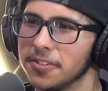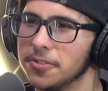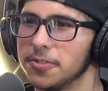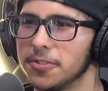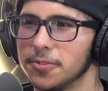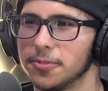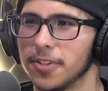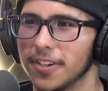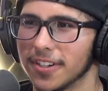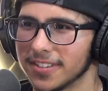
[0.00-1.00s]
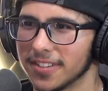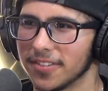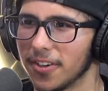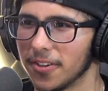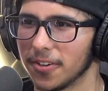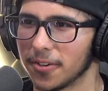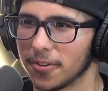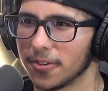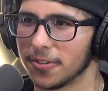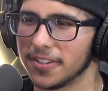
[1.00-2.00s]
do too well because of all the
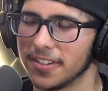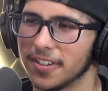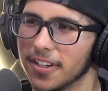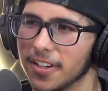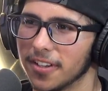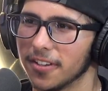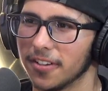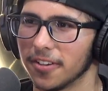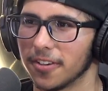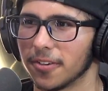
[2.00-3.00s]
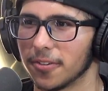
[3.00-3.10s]
the